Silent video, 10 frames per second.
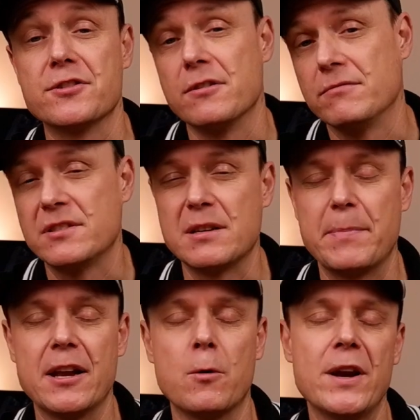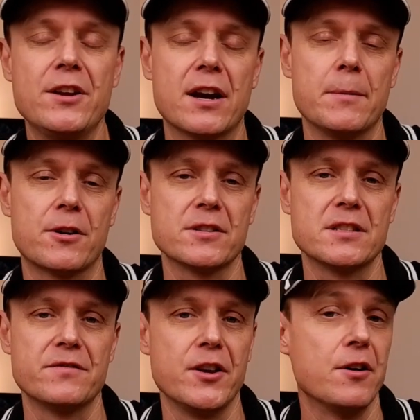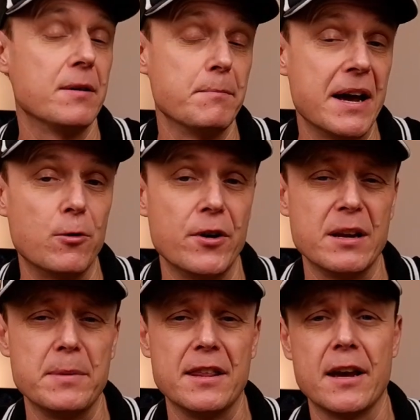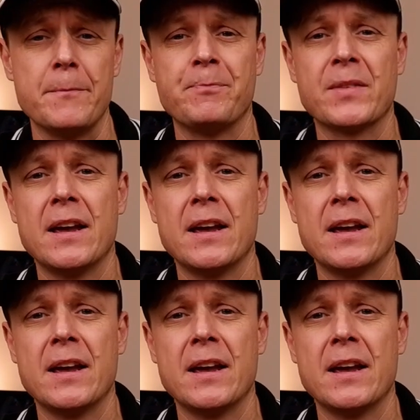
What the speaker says: So depending on when you come across this video, it may already be there.